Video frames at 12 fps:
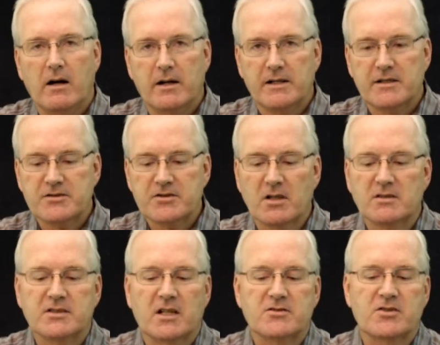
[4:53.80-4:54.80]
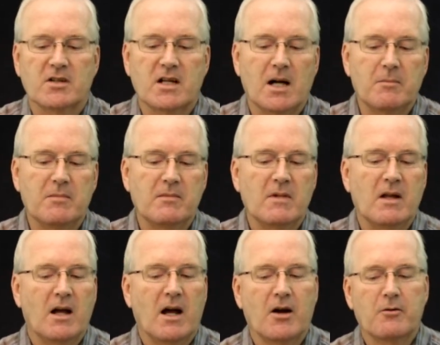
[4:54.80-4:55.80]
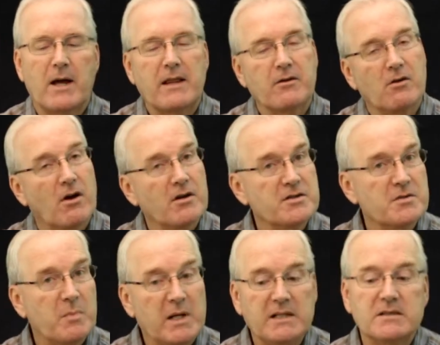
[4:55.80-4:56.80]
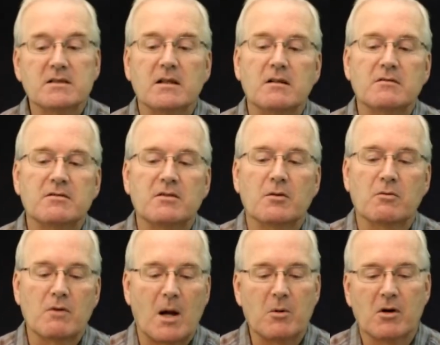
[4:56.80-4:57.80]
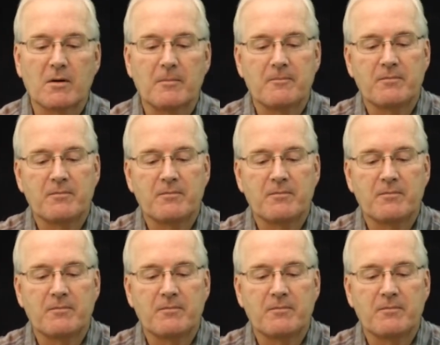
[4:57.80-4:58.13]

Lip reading: an additional suction cup, a rather large piece of rubber,